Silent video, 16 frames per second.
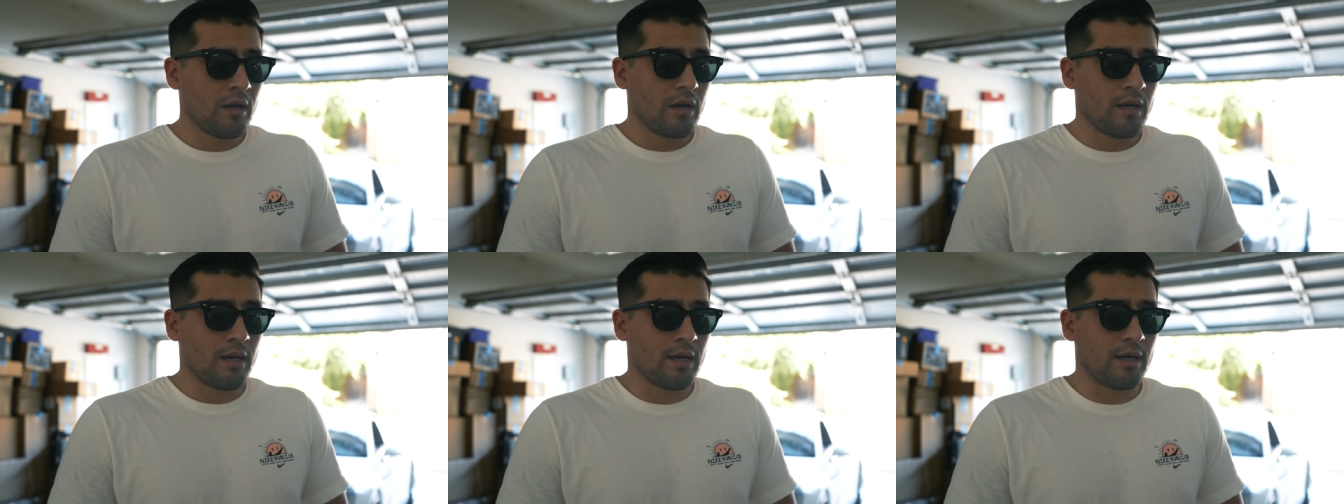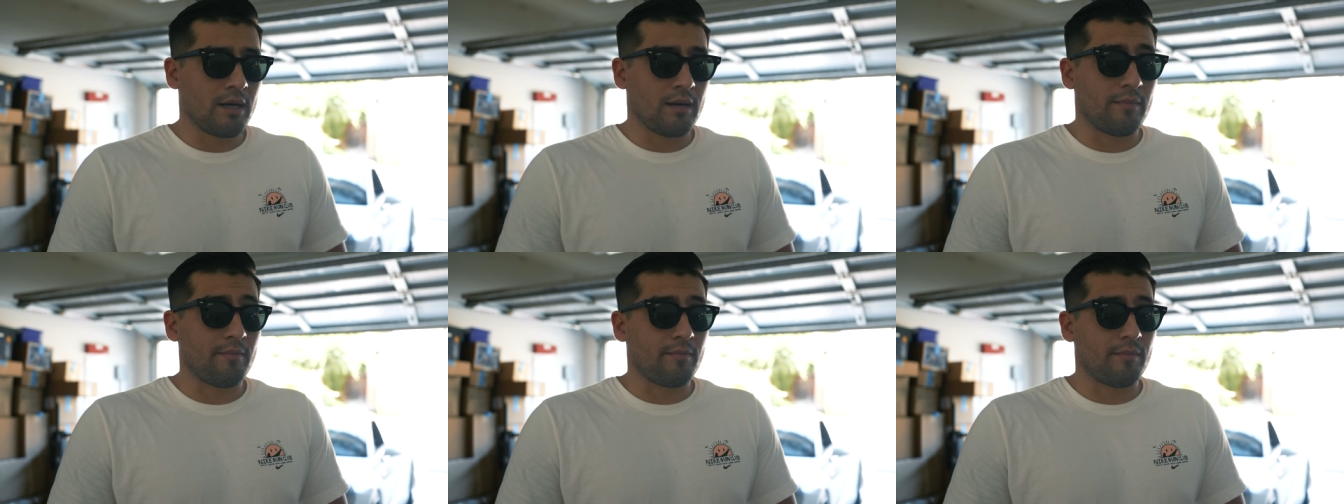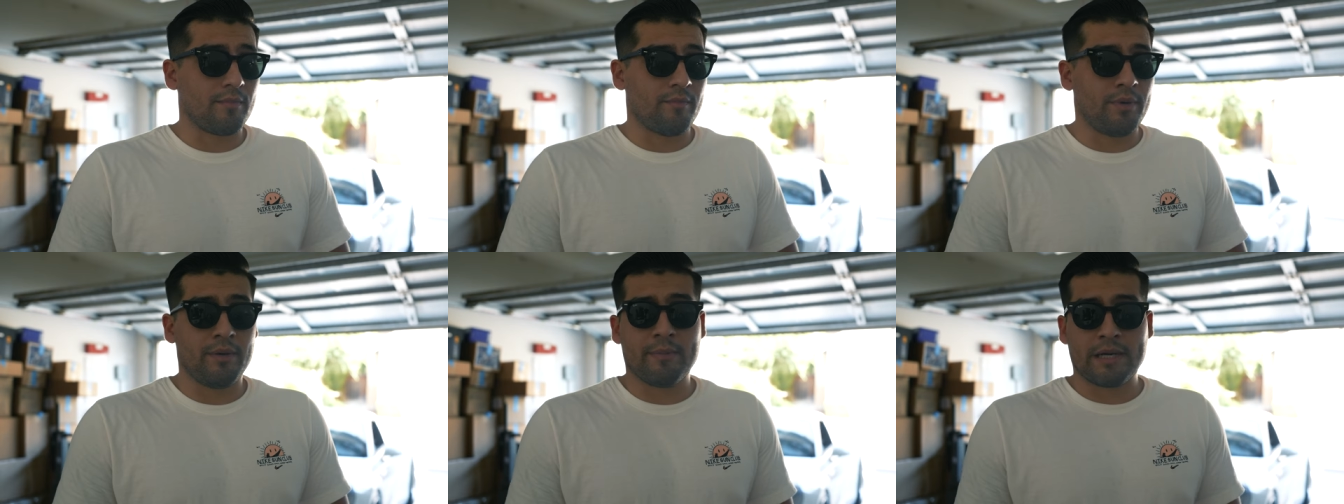Um,
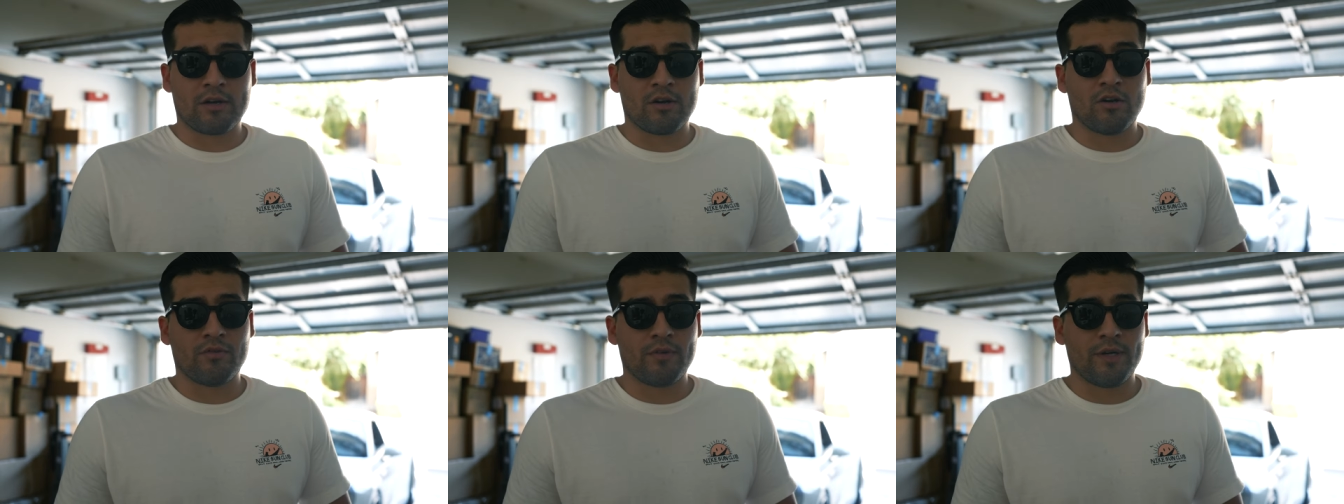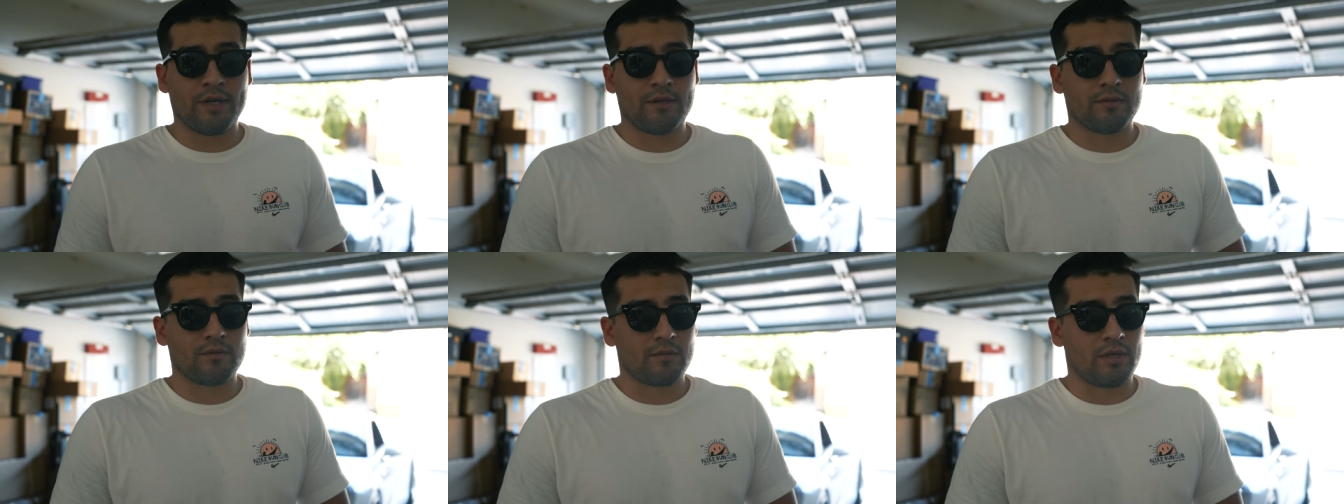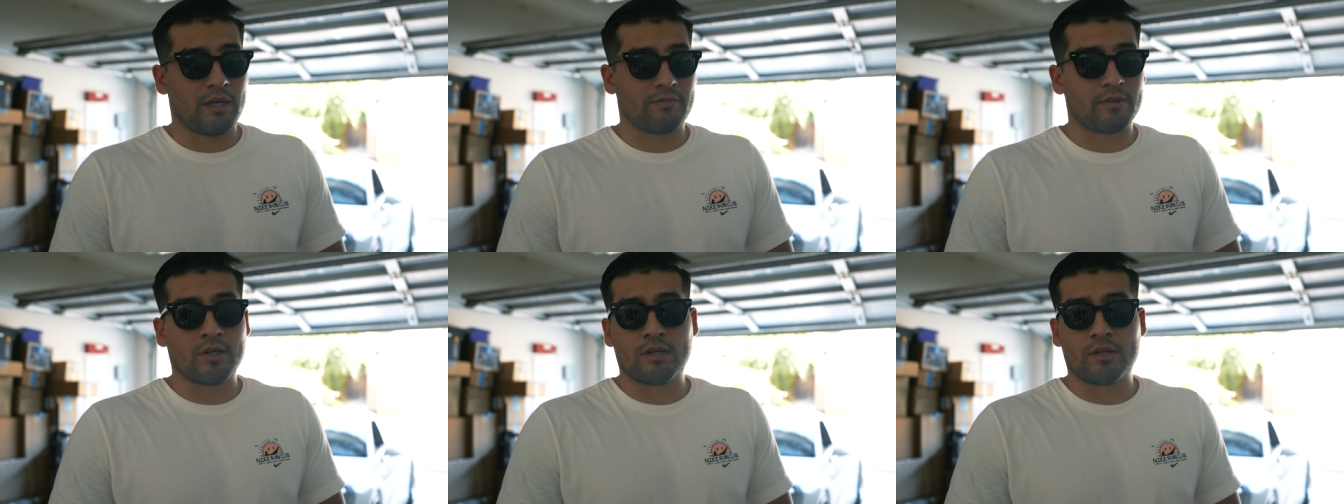me and my girlfriend
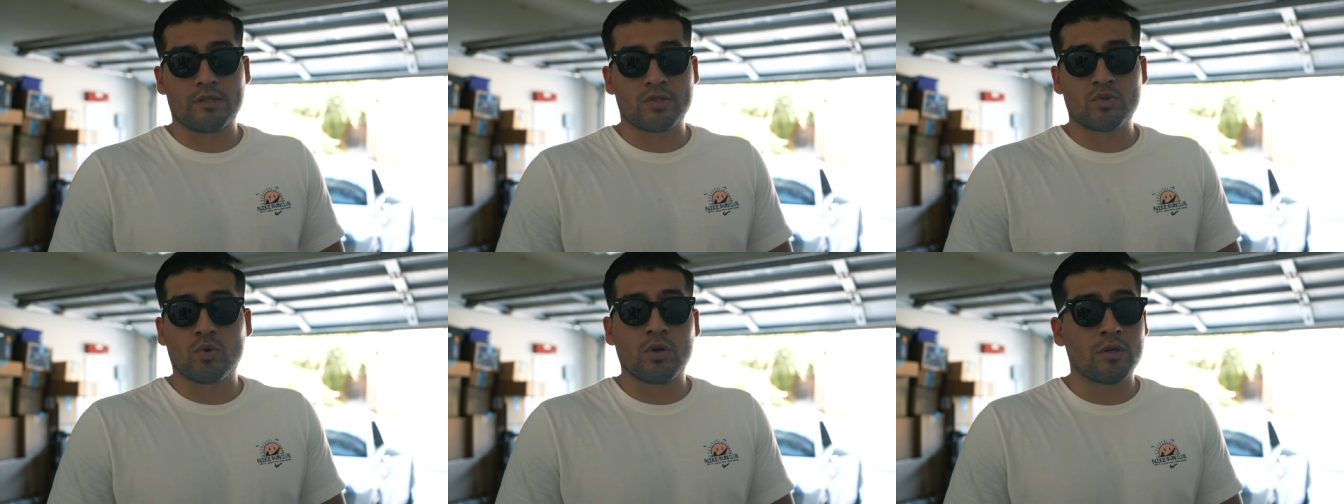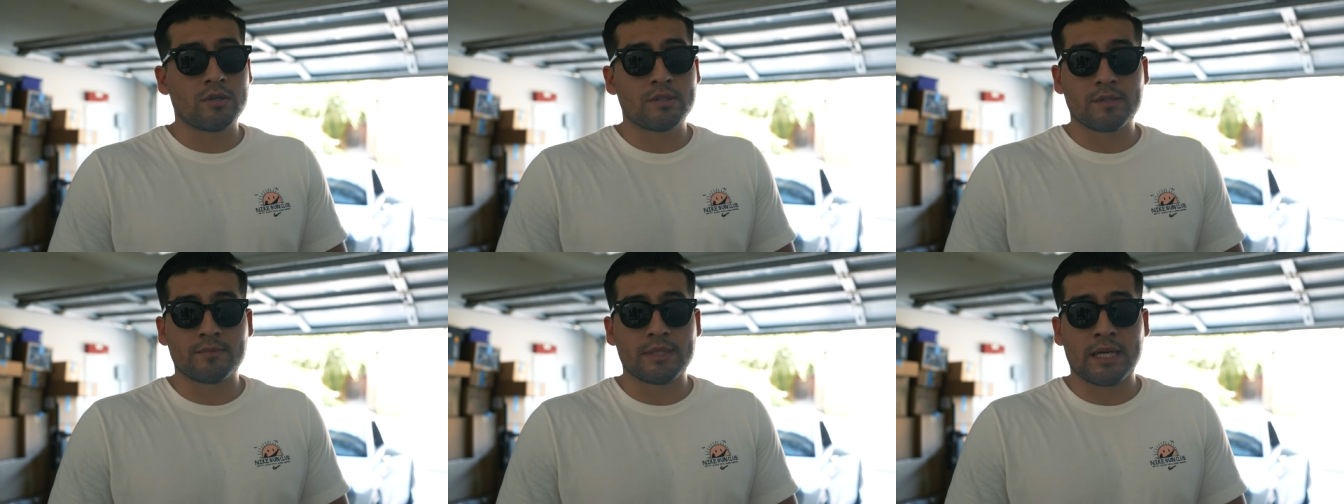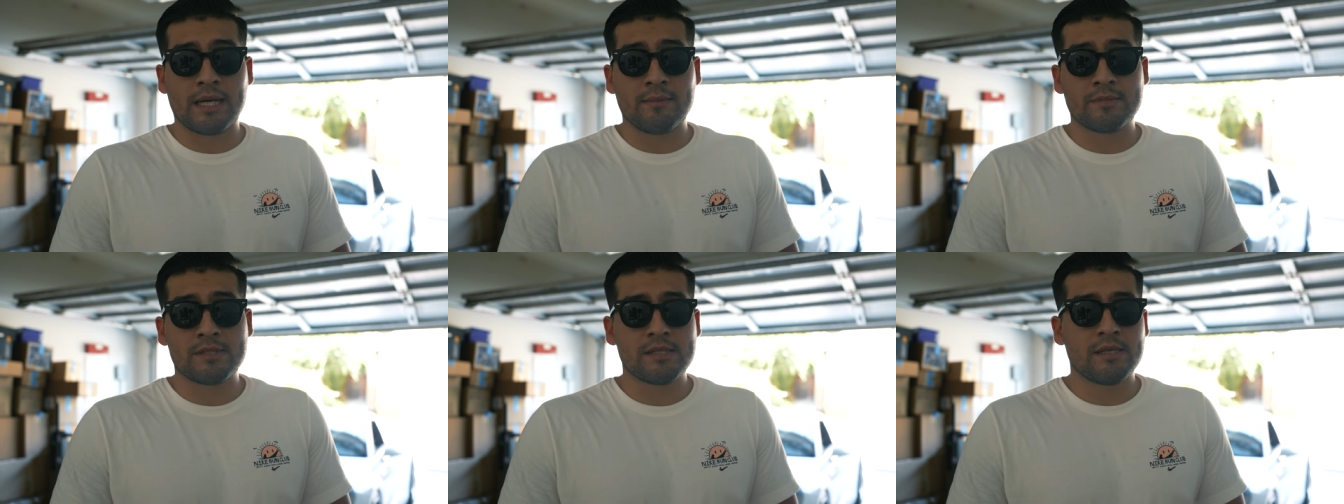have gone to the store
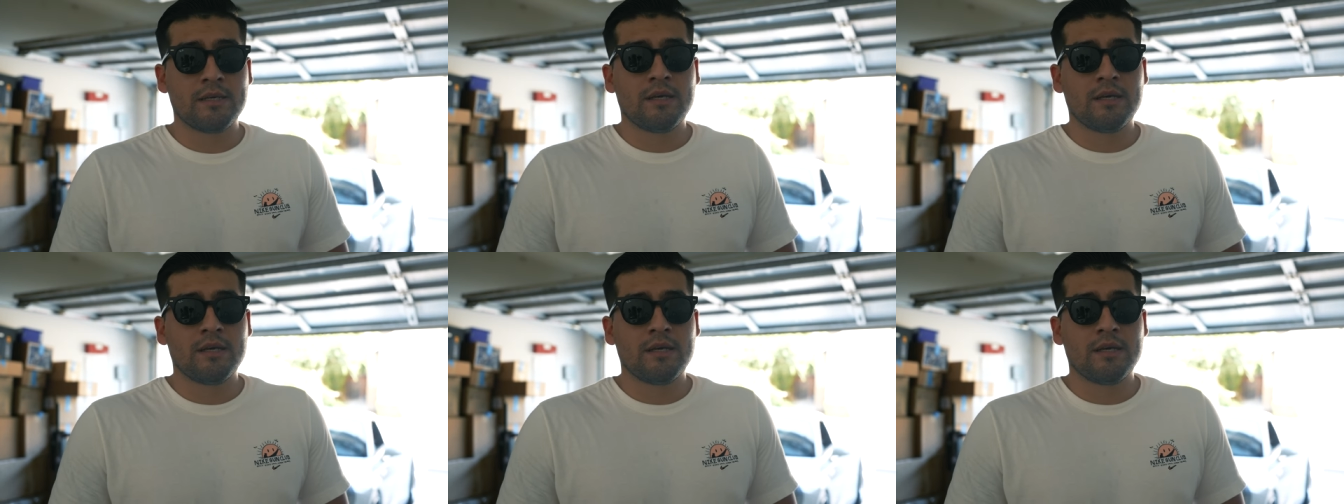sometimes,